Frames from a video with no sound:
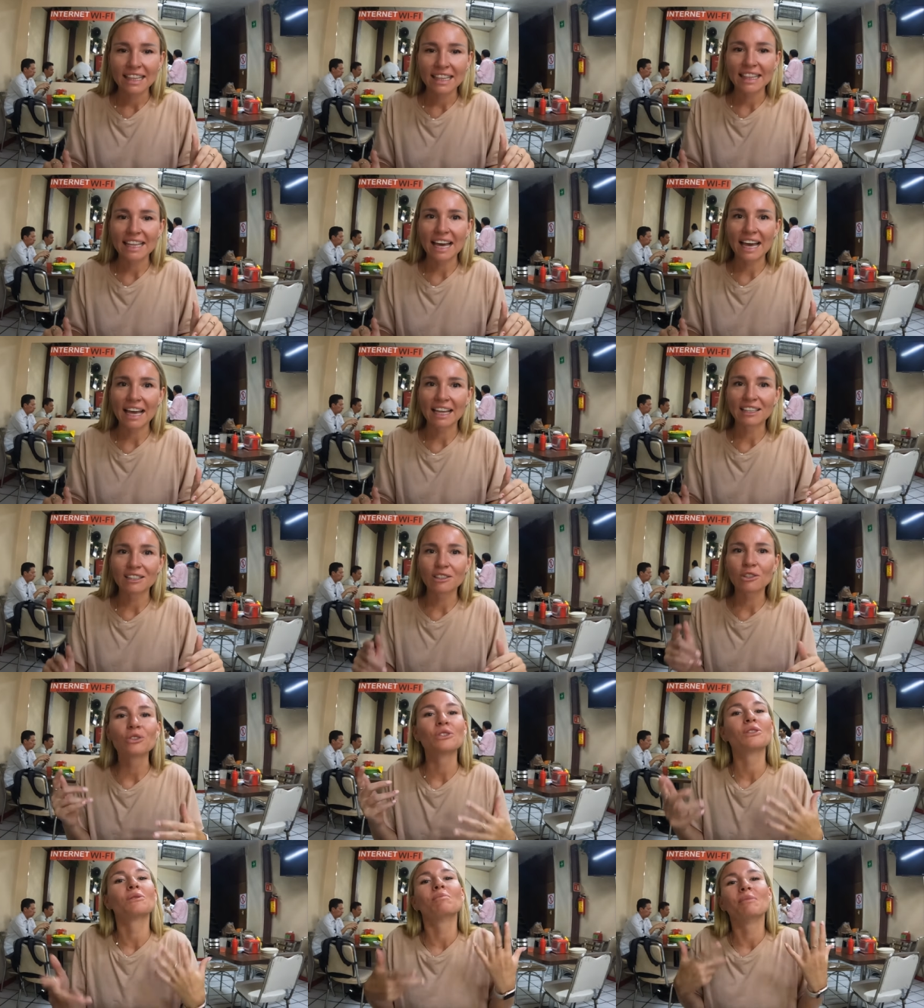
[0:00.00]
that
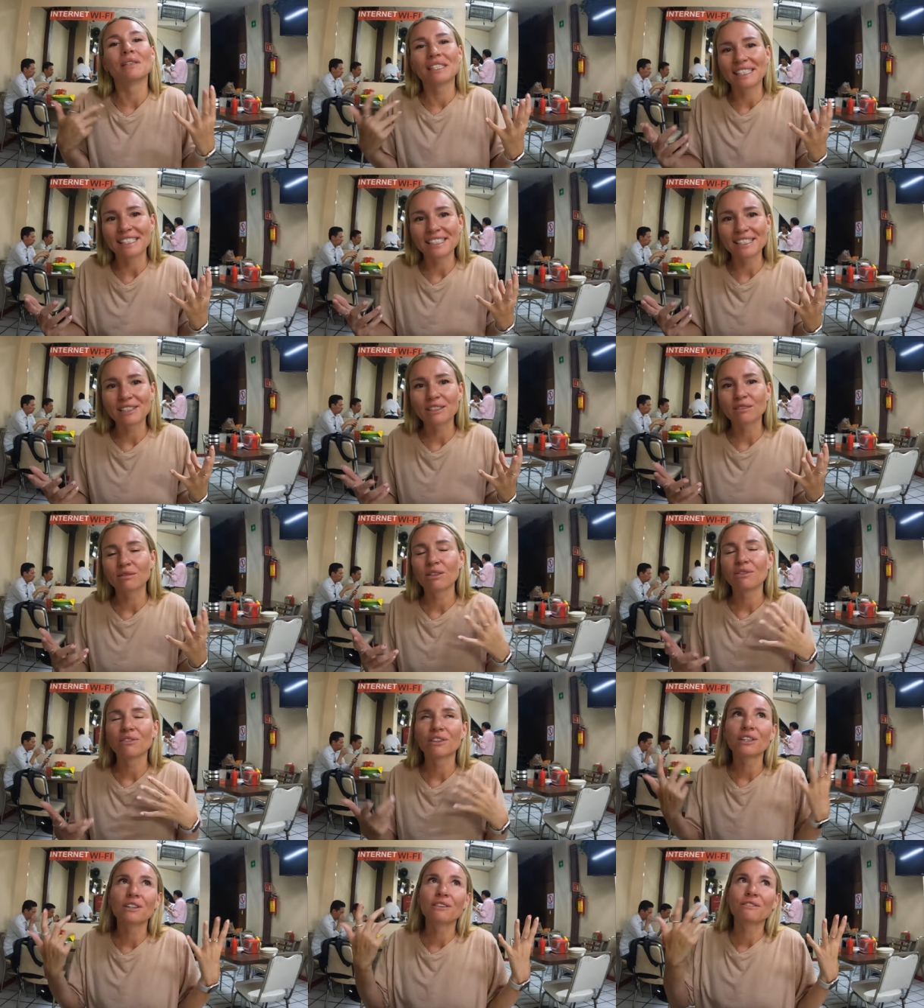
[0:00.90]
looked busy because we
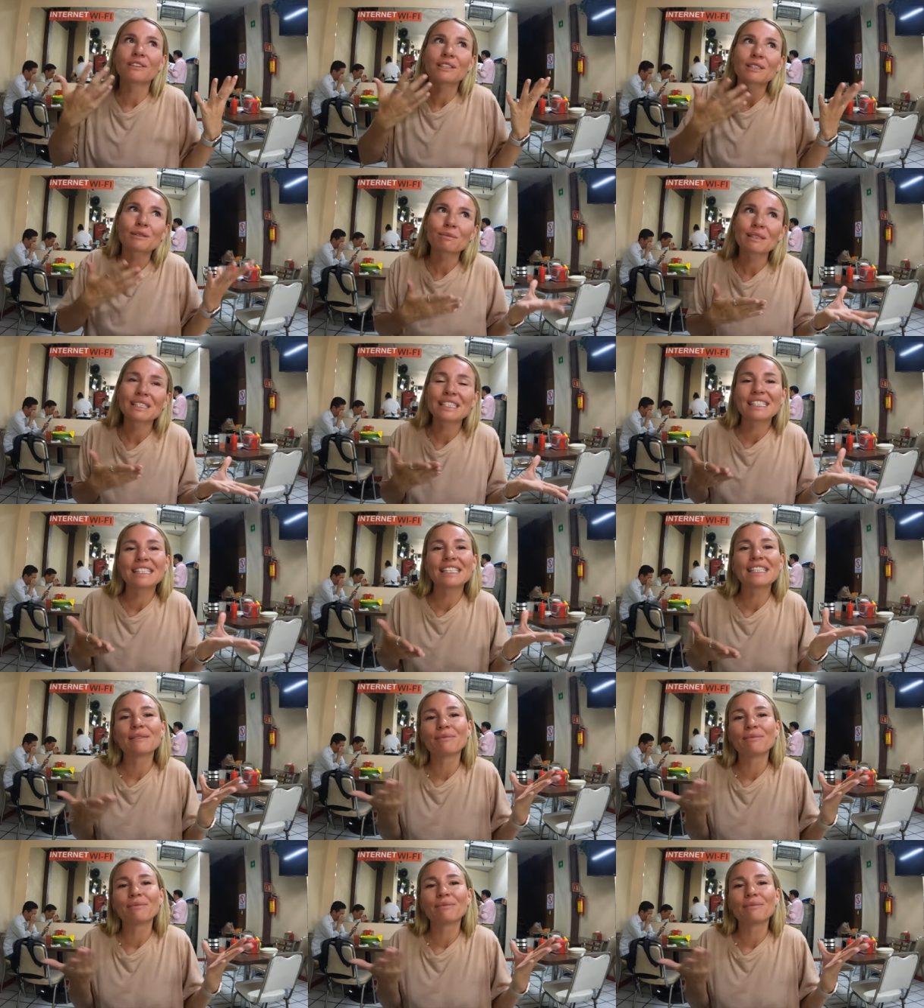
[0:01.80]
figure if it's busy,